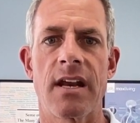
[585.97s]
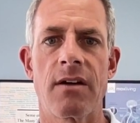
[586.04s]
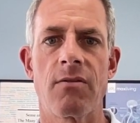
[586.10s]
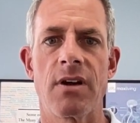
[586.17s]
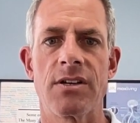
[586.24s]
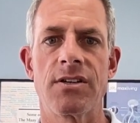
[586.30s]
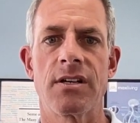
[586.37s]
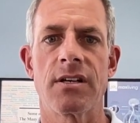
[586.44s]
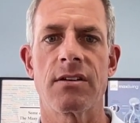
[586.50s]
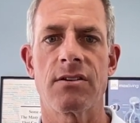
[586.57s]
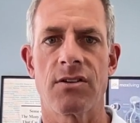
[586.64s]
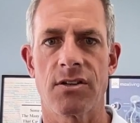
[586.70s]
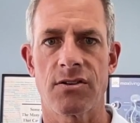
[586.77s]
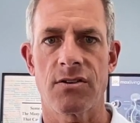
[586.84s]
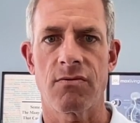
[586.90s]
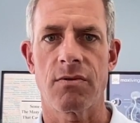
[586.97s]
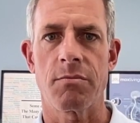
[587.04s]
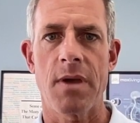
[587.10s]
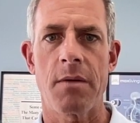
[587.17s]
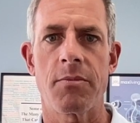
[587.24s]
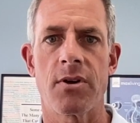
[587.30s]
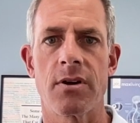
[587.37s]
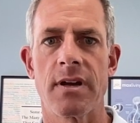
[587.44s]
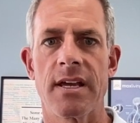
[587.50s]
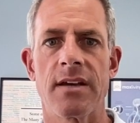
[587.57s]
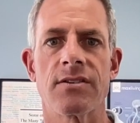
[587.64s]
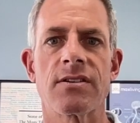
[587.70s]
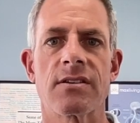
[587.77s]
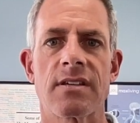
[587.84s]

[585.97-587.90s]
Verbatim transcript: that I want you to just to remember is,